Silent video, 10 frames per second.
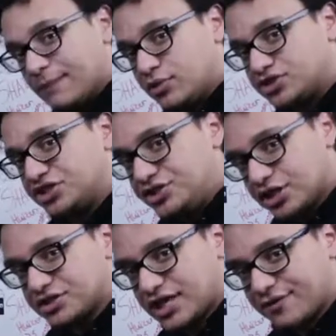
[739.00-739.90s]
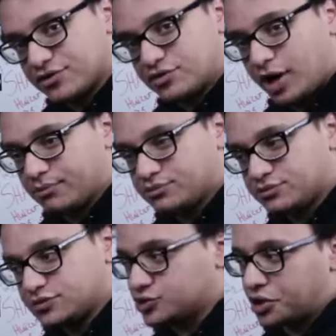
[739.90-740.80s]
but she doesn't have to come.
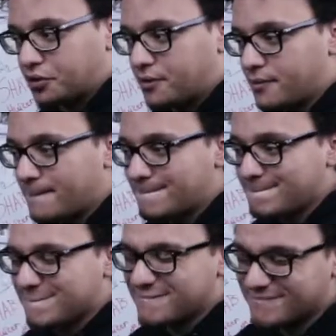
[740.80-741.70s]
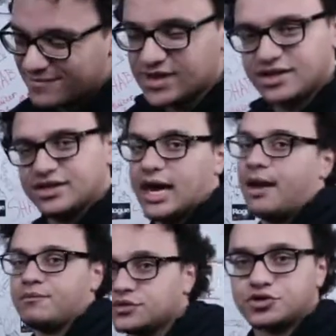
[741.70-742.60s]
So yeah.
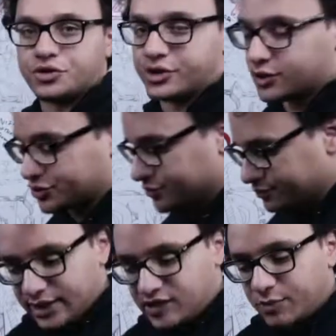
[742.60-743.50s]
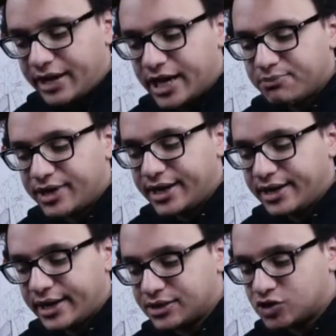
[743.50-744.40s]
Sorry, girls. I tilt my head
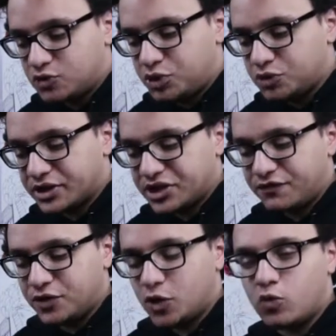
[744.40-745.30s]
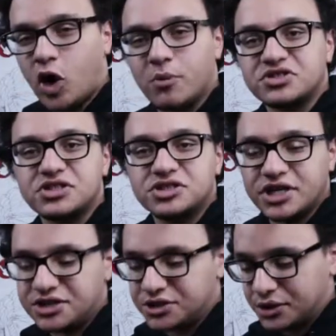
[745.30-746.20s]
back and squeal as I feel a warm
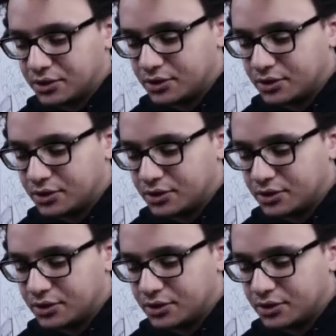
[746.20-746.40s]
sensation.